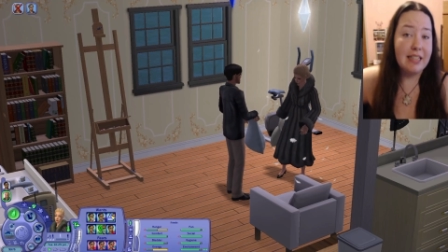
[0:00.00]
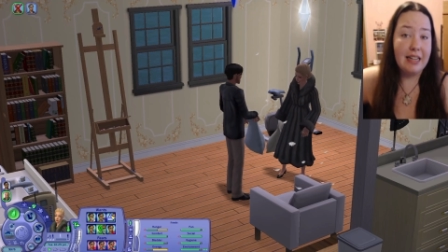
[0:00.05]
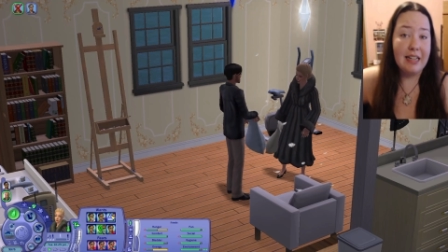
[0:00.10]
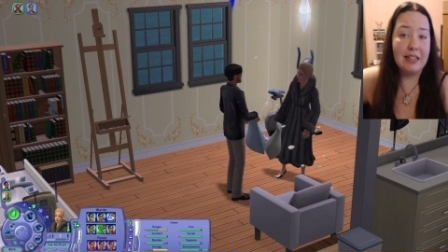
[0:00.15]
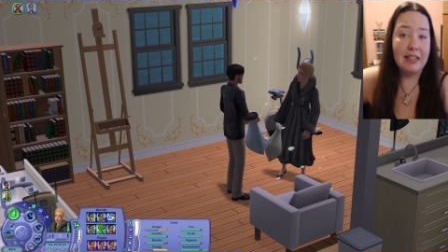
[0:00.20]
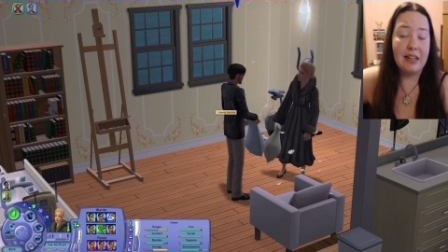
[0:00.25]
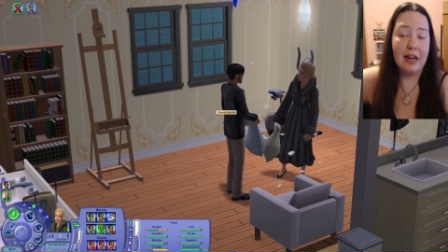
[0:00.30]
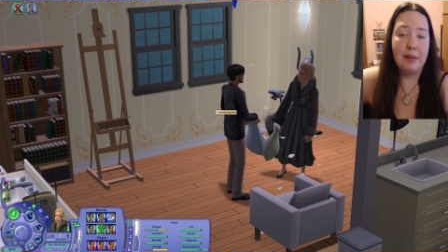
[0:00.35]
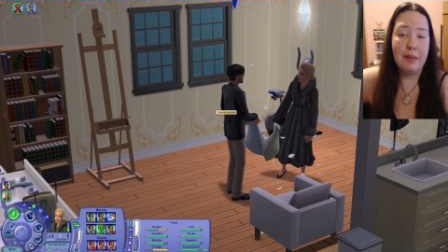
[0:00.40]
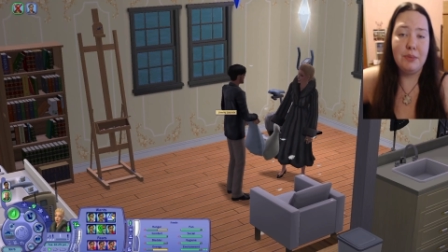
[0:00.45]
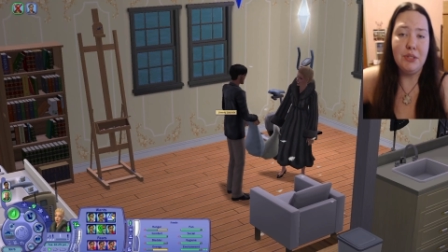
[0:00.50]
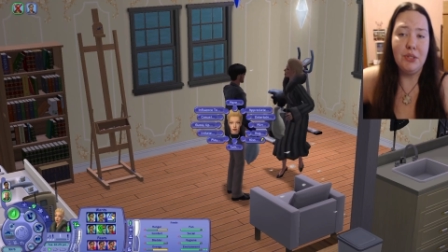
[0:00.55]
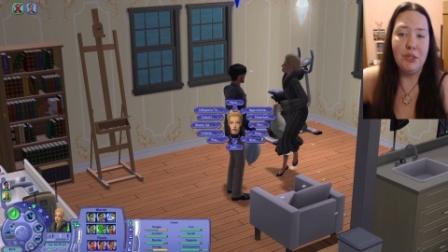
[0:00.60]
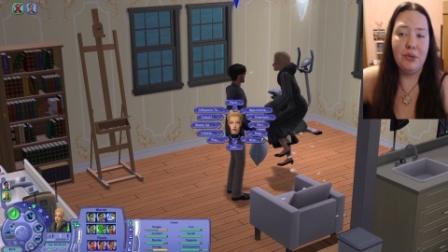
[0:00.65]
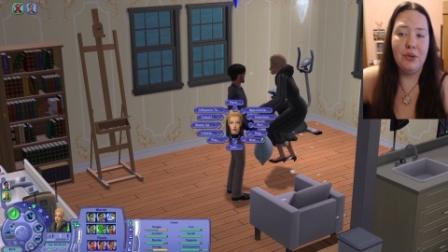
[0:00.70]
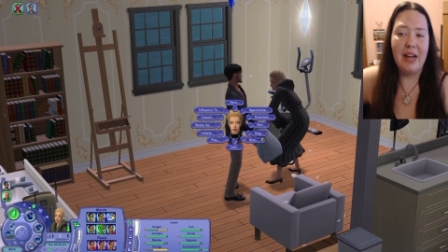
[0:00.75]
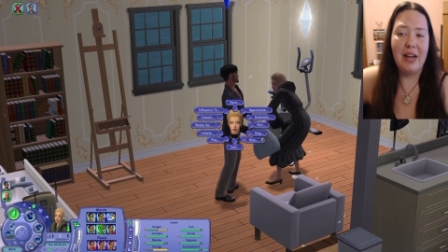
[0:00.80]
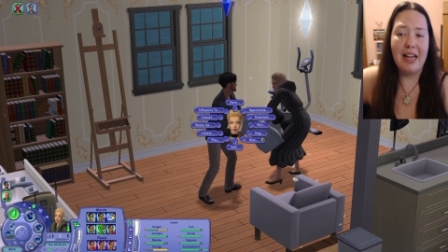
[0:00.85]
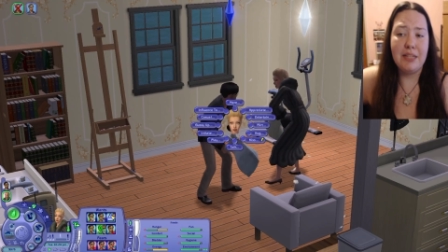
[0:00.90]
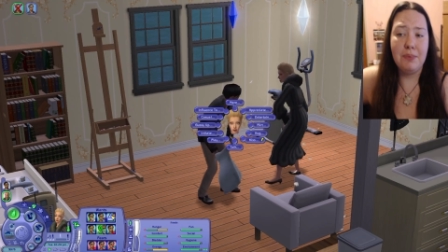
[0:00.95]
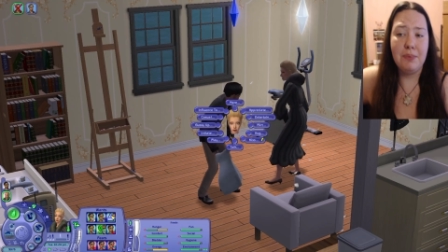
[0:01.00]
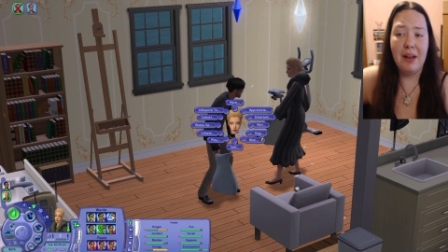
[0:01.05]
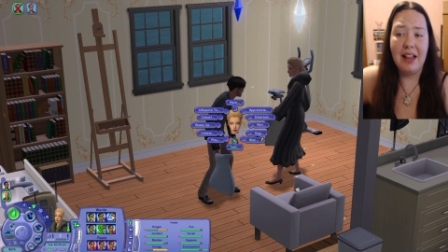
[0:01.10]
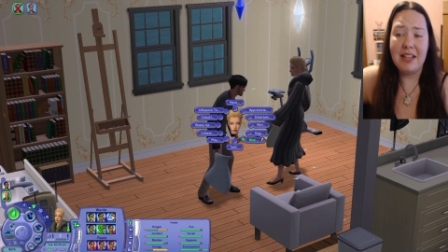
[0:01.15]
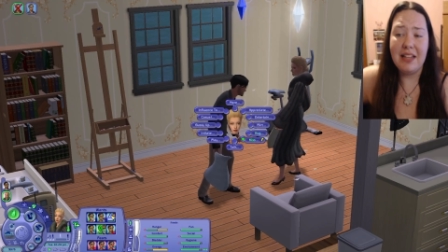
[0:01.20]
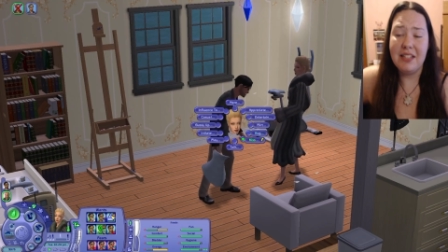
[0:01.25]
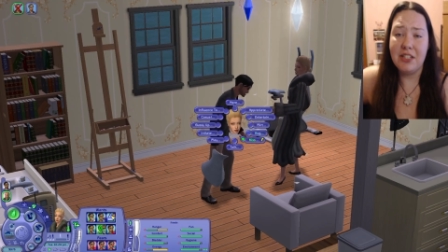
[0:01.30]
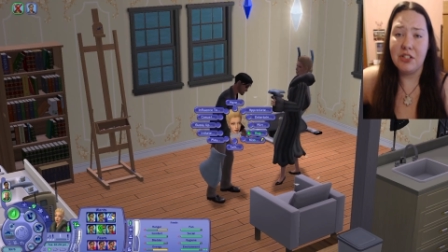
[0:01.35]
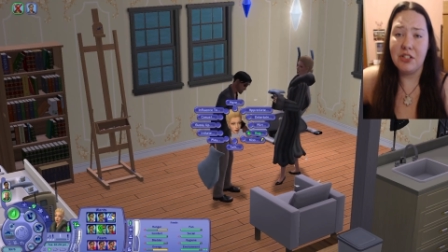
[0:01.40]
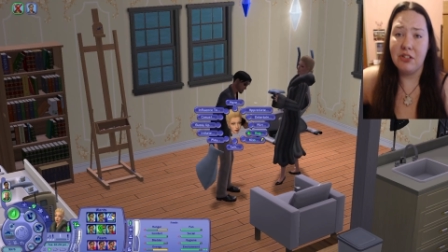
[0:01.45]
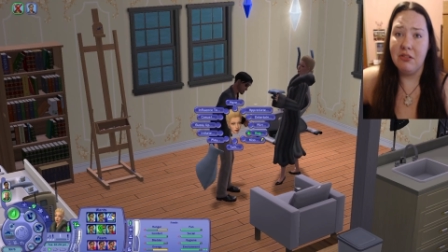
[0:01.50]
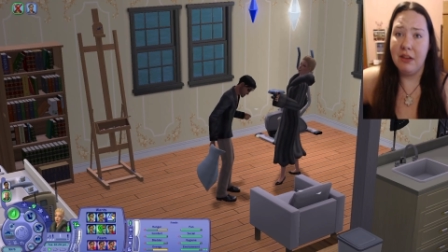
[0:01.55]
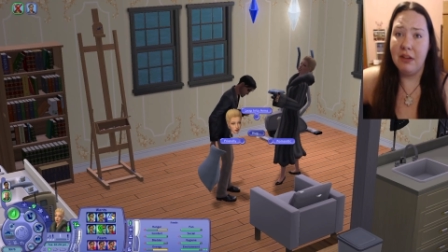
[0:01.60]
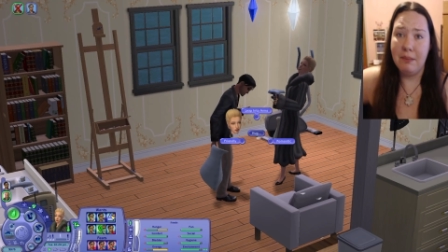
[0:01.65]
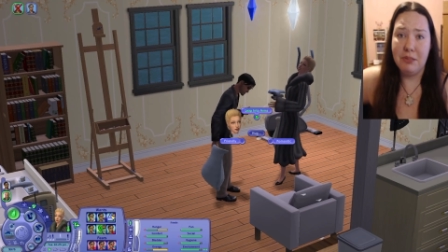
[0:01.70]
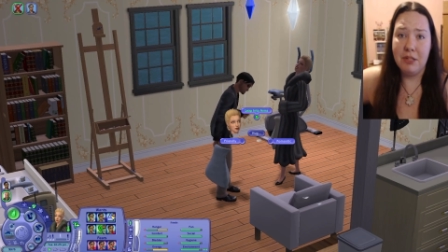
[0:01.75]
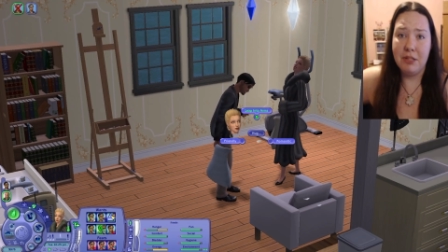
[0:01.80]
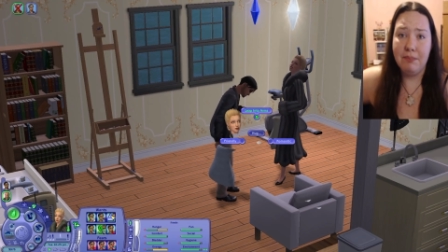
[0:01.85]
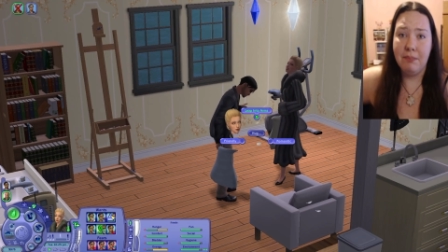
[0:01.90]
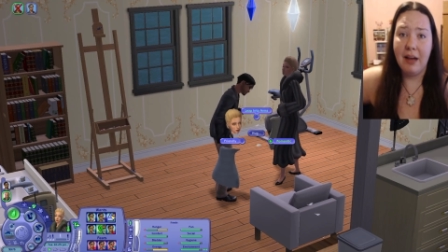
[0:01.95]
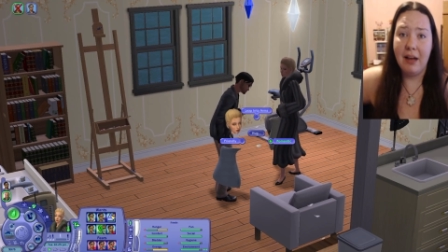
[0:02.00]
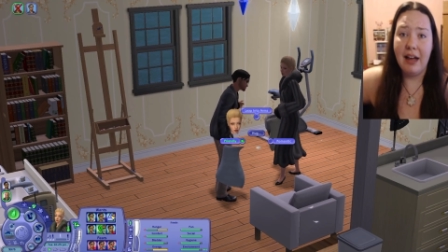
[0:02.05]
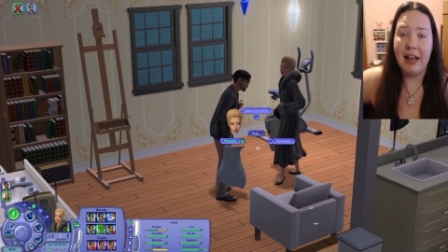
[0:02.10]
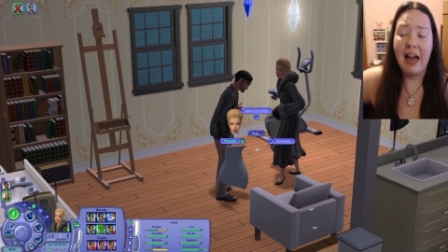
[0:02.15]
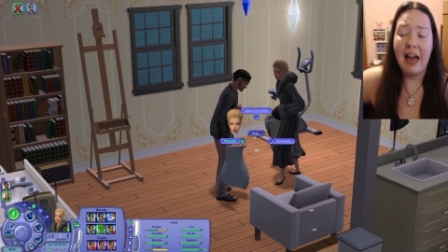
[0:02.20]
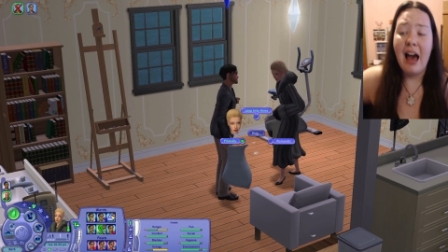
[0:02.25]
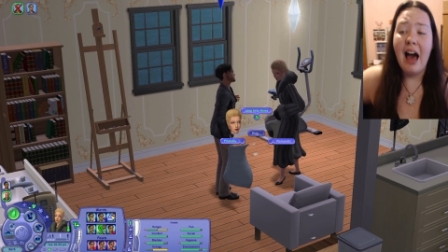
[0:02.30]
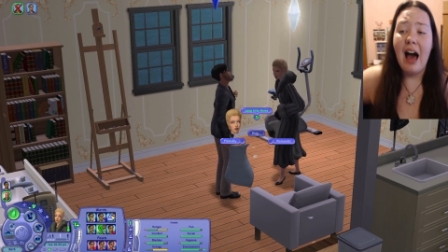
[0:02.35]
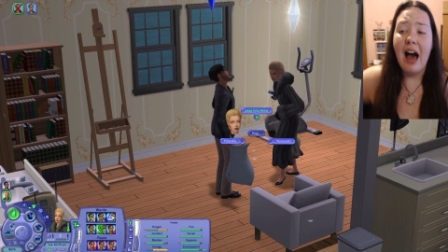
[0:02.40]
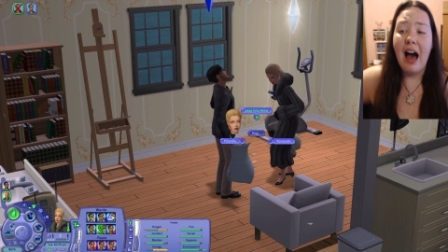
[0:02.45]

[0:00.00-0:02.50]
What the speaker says: anytime soon, as well as this corruption bug.